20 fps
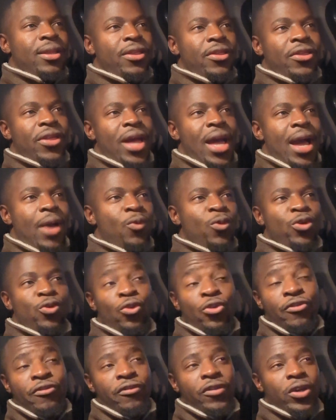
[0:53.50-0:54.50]
that would
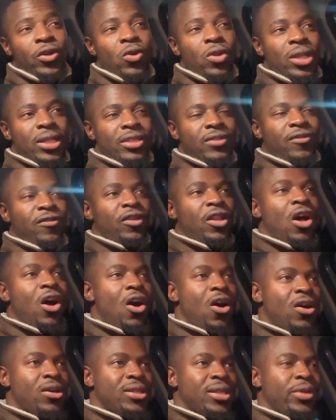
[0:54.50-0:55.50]
reveal its
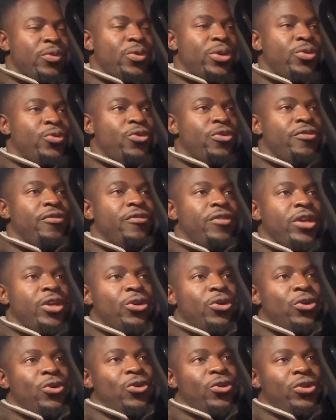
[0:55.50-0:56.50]
flaws, it would
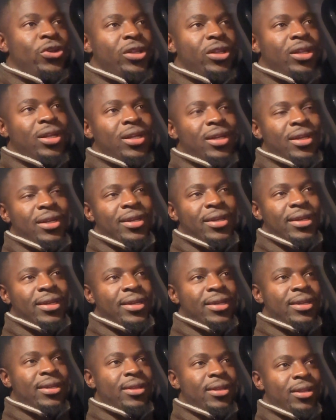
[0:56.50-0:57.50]
reveal
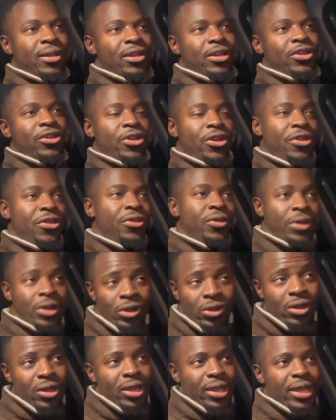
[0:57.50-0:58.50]
the
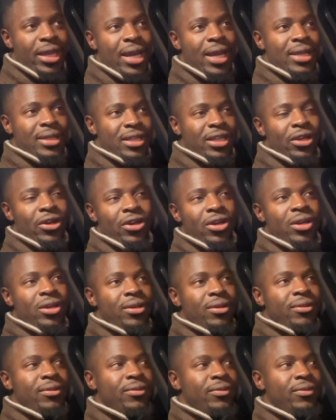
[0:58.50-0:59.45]
good things and good